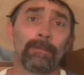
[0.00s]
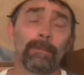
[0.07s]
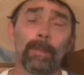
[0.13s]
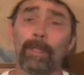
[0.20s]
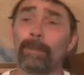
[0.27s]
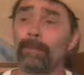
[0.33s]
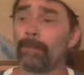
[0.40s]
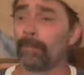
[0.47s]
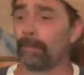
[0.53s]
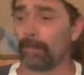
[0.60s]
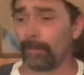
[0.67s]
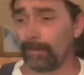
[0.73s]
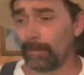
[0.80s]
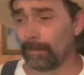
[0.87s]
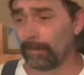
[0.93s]
But
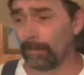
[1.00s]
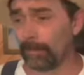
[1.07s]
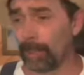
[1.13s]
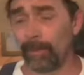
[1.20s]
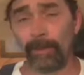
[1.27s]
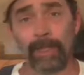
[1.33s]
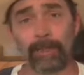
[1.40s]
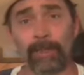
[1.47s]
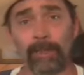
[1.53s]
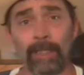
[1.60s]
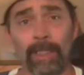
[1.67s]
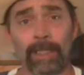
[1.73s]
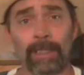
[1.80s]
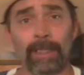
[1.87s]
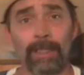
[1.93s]
my
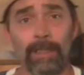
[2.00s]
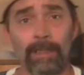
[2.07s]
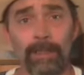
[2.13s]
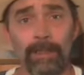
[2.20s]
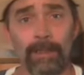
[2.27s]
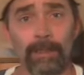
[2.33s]
resurrection,